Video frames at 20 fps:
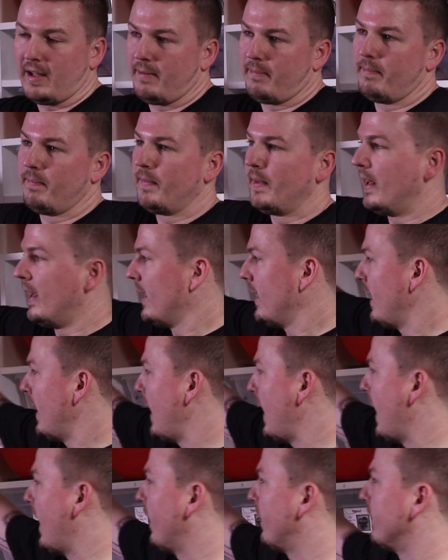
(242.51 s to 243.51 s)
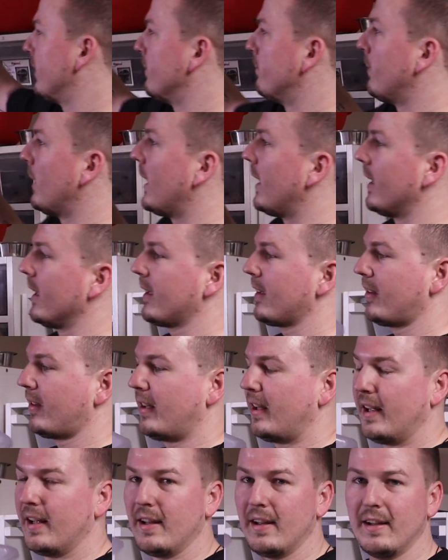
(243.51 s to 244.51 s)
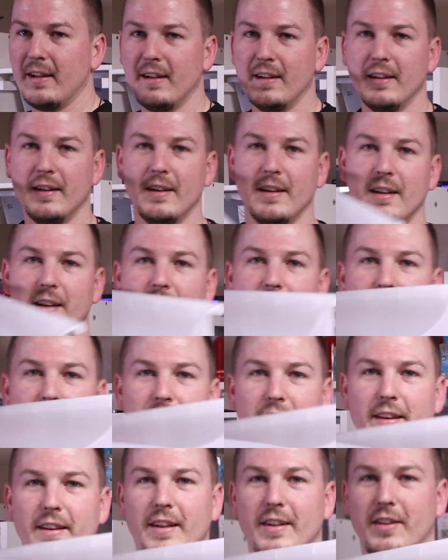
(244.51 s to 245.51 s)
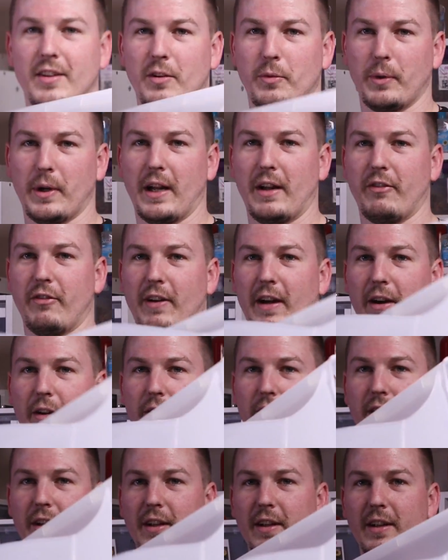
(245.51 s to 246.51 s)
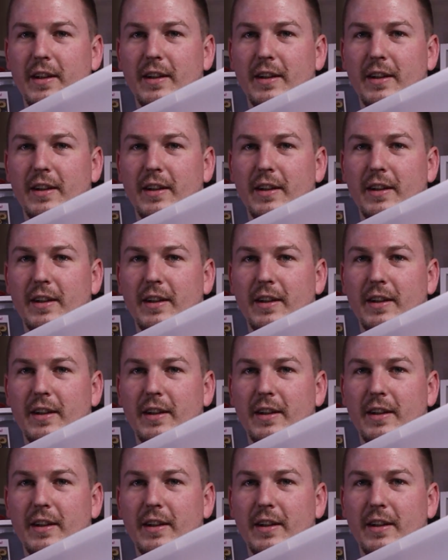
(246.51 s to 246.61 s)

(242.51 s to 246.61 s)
them out of the box, this is what I found.